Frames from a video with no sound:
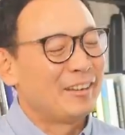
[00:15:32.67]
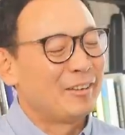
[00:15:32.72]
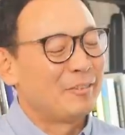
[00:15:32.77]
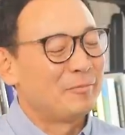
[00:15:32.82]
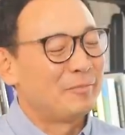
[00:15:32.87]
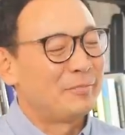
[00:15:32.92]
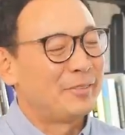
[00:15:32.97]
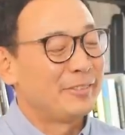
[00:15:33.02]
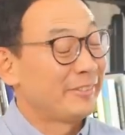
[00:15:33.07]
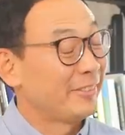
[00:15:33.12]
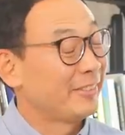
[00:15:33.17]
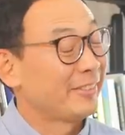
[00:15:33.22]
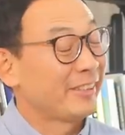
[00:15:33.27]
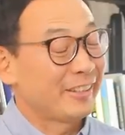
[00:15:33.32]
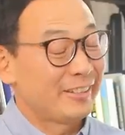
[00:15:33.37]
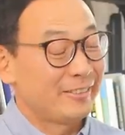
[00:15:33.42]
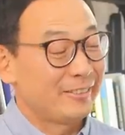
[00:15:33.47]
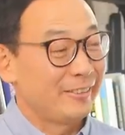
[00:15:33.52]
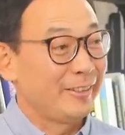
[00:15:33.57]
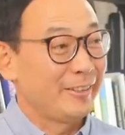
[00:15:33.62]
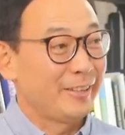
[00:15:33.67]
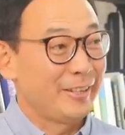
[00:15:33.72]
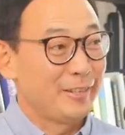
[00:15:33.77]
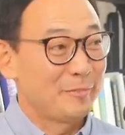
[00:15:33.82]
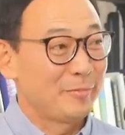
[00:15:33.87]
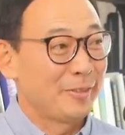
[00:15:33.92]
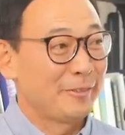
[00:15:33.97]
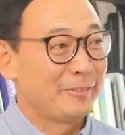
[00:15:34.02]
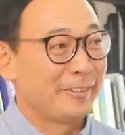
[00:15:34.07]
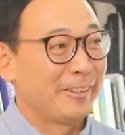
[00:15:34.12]
Um, but just like an
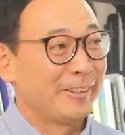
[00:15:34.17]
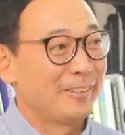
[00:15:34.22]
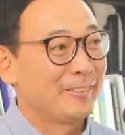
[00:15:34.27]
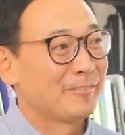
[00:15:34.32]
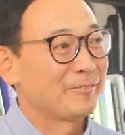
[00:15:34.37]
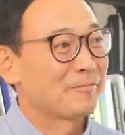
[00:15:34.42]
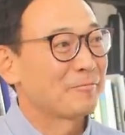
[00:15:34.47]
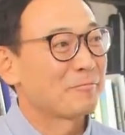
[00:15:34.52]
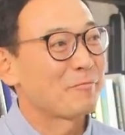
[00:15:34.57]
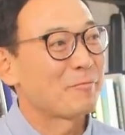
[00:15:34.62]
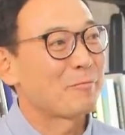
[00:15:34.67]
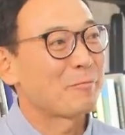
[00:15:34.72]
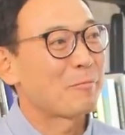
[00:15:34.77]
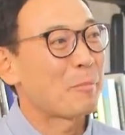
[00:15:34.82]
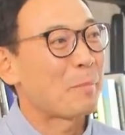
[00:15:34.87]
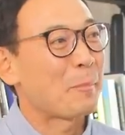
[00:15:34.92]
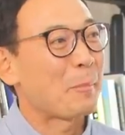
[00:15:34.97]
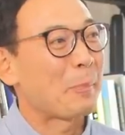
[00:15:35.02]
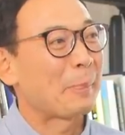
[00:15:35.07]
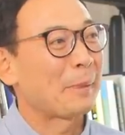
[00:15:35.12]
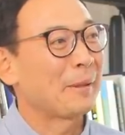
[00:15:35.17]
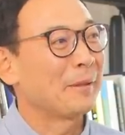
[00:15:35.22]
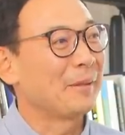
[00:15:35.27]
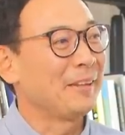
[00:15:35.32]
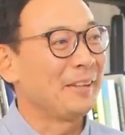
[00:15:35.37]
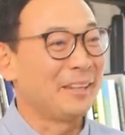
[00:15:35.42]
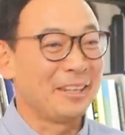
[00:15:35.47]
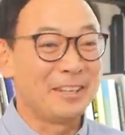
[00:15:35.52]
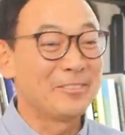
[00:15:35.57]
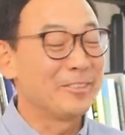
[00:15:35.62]
all-you-can-eat buffet,
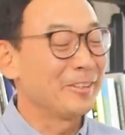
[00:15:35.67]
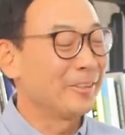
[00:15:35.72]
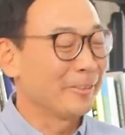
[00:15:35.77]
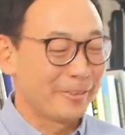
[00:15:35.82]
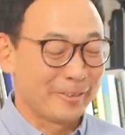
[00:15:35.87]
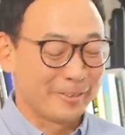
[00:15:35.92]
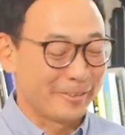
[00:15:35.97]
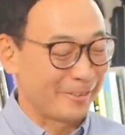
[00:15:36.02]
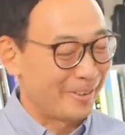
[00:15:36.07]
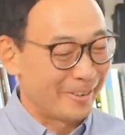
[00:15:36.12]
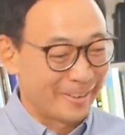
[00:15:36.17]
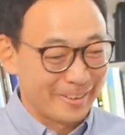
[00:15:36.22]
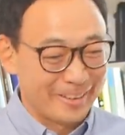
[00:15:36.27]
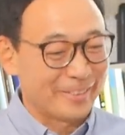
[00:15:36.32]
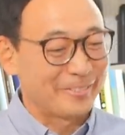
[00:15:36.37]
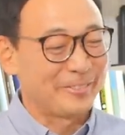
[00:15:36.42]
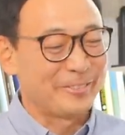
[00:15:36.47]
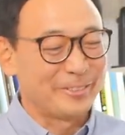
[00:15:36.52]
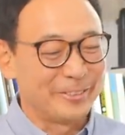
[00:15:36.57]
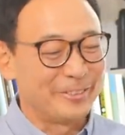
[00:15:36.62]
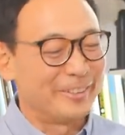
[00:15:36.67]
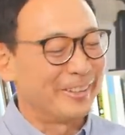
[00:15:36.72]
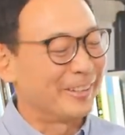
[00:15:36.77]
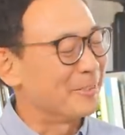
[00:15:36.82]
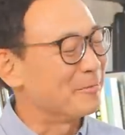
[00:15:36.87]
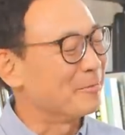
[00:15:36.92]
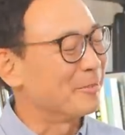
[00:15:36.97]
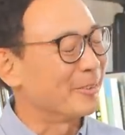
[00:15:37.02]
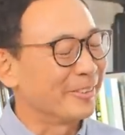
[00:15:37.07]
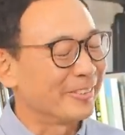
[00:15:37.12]
even though there's all that food
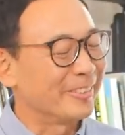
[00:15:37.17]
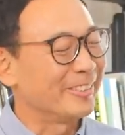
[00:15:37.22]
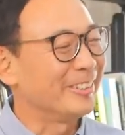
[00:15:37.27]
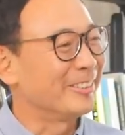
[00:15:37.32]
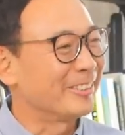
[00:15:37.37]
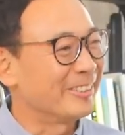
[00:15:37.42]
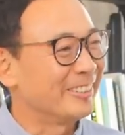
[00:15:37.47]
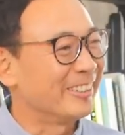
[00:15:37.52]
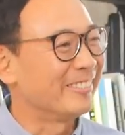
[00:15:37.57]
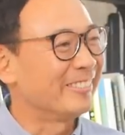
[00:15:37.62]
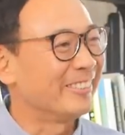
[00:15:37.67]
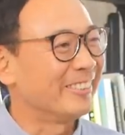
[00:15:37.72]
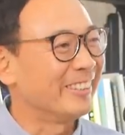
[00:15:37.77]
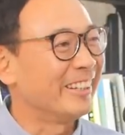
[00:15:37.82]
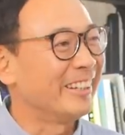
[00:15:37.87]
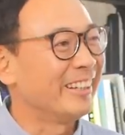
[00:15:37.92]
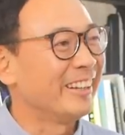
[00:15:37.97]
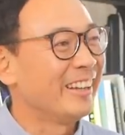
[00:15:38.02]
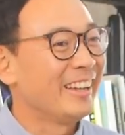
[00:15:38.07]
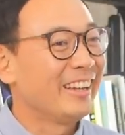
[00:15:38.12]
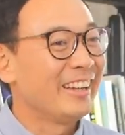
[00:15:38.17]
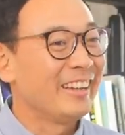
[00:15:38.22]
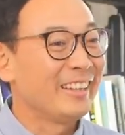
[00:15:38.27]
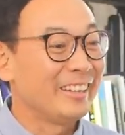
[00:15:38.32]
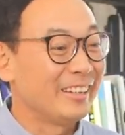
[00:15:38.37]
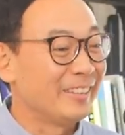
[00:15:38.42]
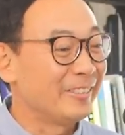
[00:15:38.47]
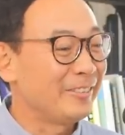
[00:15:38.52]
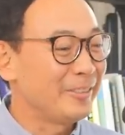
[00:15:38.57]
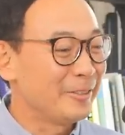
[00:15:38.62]
there, more than you could ever eat,
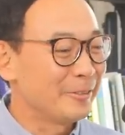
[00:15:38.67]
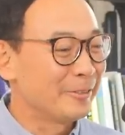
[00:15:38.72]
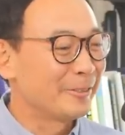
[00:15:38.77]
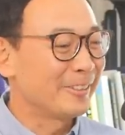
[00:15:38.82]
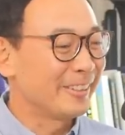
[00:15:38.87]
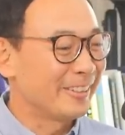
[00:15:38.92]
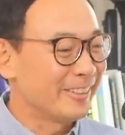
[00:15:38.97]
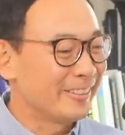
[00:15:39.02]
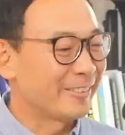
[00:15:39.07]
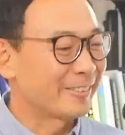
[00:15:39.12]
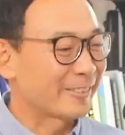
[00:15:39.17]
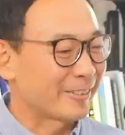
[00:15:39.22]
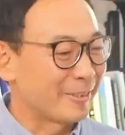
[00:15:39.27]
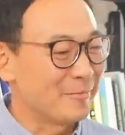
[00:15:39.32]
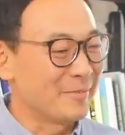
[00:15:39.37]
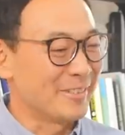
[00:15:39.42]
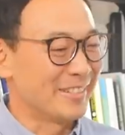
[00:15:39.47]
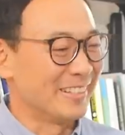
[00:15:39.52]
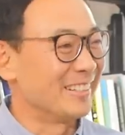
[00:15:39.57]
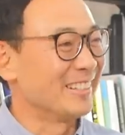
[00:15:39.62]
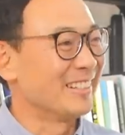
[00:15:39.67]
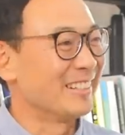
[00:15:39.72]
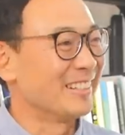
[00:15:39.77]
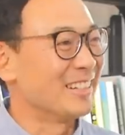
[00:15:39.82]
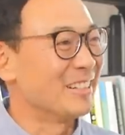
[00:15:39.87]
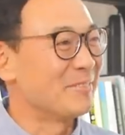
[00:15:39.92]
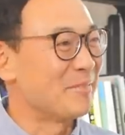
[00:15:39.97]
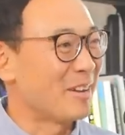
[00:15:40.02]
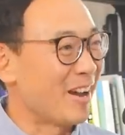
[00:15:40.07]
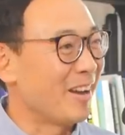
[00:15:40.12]
if you were indiscriminate
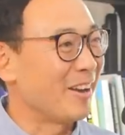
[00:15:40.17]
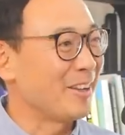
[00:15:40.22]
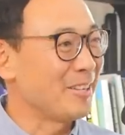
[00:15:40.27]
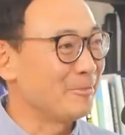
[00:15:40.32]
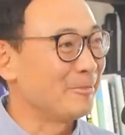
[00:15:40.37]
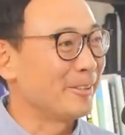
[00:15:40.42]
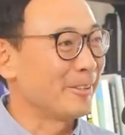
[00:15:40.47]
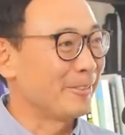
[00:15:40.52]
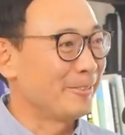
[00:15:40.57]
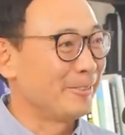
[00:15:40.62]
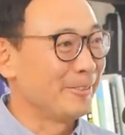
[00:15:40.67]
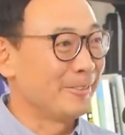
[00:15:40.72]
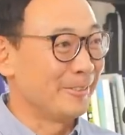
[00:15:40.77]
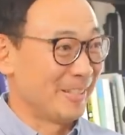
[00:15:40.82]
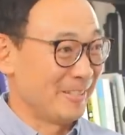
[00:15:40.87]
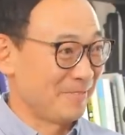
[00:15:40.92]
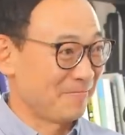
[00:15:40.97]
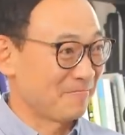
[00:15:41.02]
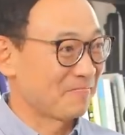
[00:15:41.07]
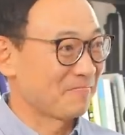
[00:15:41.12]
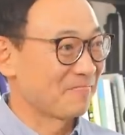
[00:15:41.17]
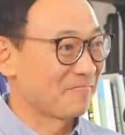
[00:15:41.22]
about how you went through it,